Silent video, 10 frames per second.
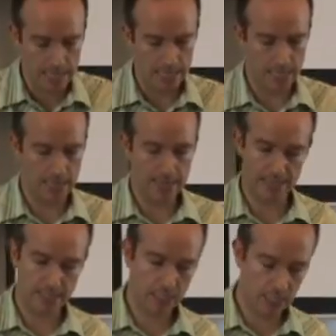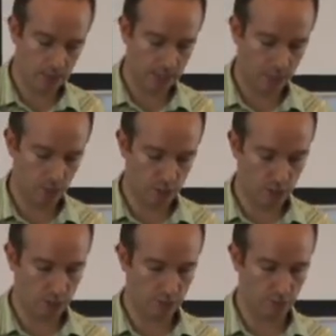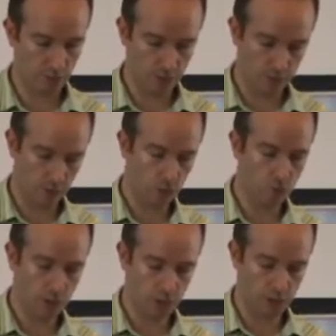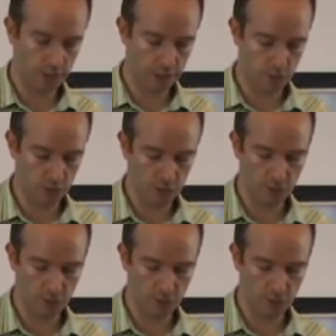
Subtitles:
that was not covered too much in the literature.